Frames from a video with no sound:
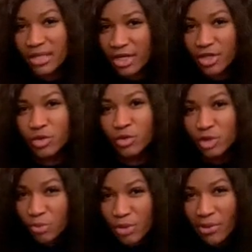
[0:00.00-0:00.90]
that
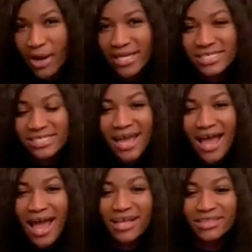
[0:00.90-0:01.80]
you'll be writing,
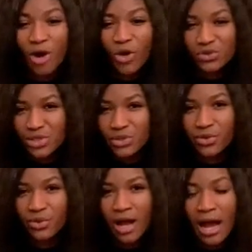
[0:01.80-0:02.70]
and
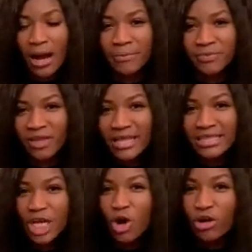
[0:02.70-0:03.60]
also
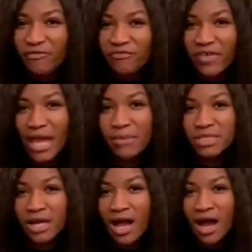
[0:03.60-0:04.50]
the
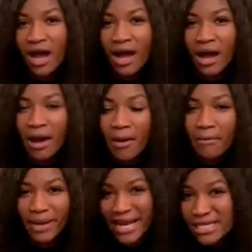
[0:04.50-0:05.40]
confirmed
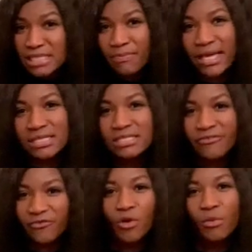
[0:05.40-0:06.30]
placement
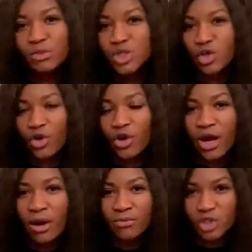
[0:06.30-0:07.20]
from
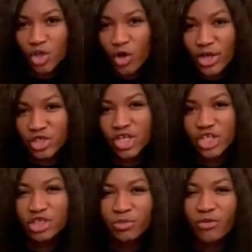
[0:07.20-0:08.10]
your
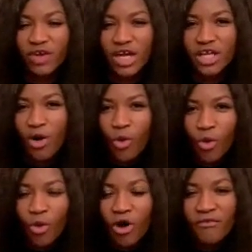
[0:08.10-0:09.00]
education provider
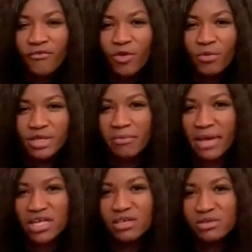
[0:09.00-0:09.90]
or from the
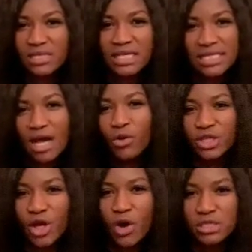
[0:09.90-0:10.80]
medical center or
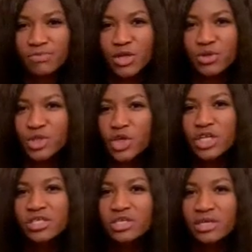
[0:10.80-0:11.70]
the hospital. So you
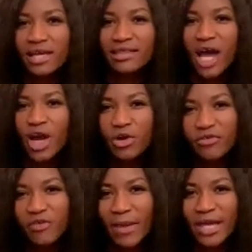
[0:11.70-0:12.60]
need to get that
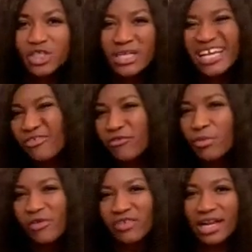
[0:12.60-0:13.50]
confirmation in a
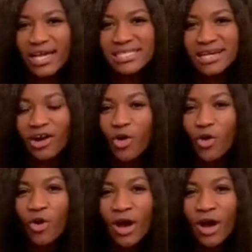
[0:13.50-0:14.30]
form of a letter or